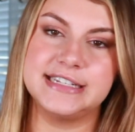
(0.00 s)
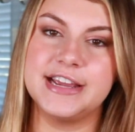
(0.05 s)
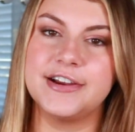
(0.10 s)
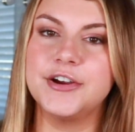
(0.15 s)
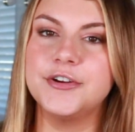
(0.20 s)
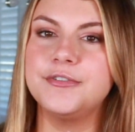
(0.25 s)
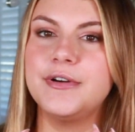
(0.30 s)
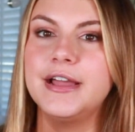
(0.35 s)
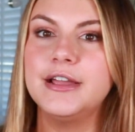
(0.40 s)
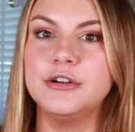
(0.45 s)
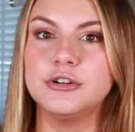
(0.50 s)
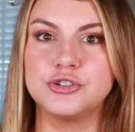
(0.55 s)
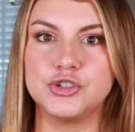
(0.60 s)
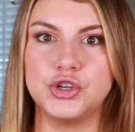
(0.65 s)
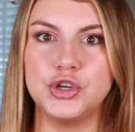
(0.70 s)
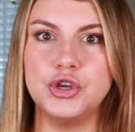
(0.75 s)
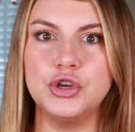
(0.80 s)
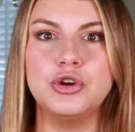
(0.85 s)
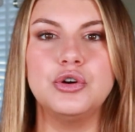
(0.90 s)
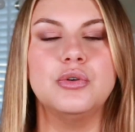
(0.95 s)
Terrifier
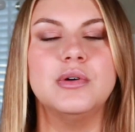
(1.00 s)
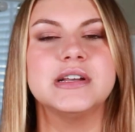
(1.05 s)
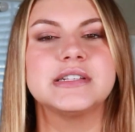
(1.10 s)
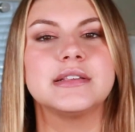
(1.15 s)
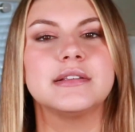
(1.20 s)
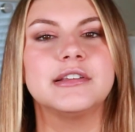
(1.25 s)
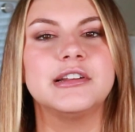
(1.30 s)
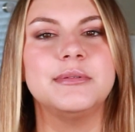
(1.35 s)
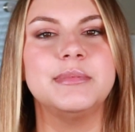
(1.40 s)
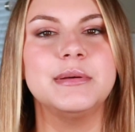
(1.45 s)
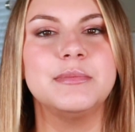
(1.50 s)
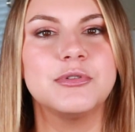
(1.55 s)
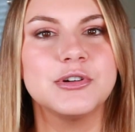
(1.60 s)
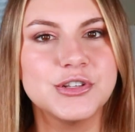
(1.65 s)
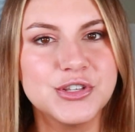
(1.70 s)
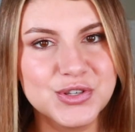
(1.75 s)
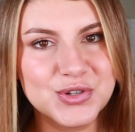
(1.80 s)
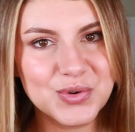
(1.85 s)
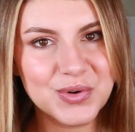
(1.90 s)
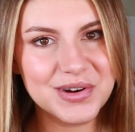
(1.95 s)
2 is a little bit more
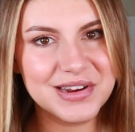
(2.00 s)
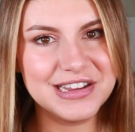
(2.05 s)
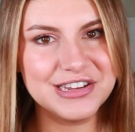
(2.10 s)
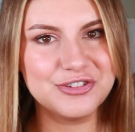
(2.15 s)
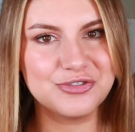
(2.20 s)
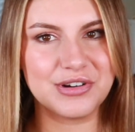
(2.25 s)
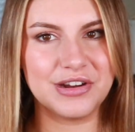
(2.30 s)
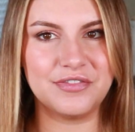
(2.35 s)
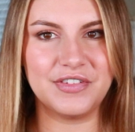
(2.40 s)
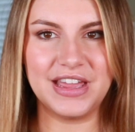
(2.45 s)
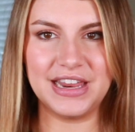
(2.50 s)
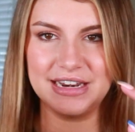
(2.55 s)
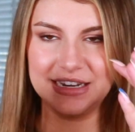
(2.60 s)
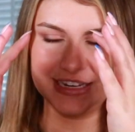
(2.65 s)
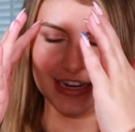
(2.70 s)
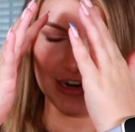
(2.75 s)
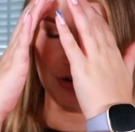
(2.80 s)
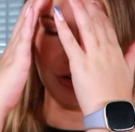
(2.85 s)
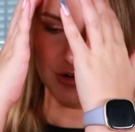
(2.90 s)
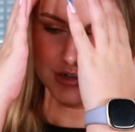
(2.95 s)
story driven.
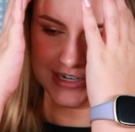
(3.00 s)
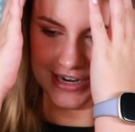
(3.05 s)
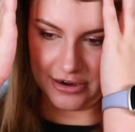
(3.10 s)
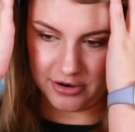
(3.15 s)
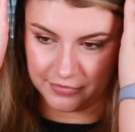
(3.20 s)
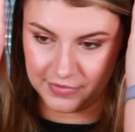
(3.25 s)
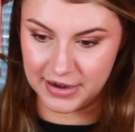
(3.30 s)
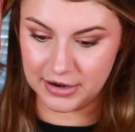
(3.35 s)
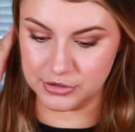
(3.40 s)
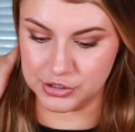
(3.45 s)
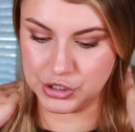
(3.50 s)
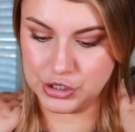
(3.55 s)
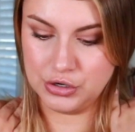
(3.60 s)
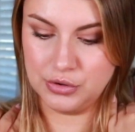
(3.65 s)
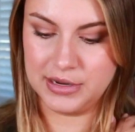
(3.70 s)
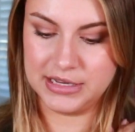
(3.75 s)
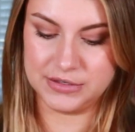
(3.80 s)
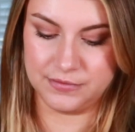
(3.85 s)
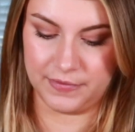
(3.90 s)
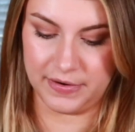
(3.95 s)
Terrifier 2
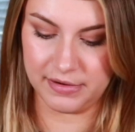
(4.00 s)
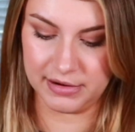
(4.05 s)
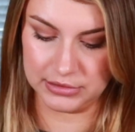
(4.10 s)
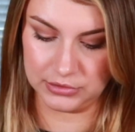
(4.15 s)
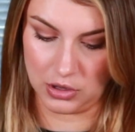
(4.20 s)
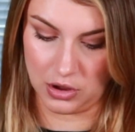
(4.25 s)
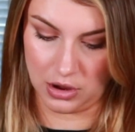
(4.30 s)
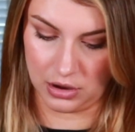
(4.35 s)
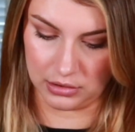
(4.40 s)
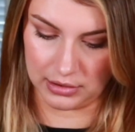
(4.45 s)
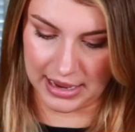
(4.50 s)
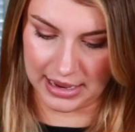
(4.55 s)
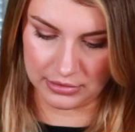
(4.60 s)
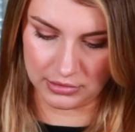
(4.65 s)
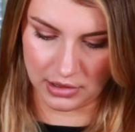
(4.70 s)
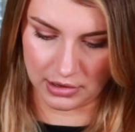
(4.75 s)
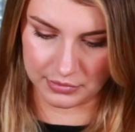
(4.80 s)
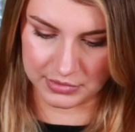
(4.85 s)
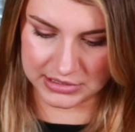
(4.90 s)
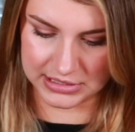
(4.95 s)
is very long. How
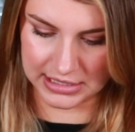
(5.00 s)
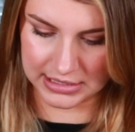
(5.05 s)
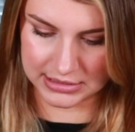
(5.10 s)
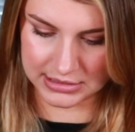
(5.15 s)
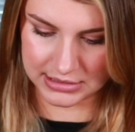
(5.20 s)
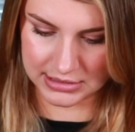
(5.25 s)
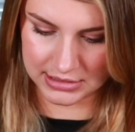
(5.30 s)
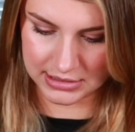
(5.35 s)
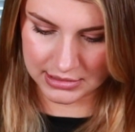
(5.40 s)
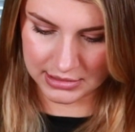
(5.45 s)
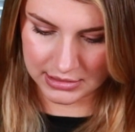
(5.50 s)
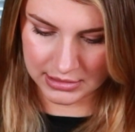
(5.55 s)
long was this?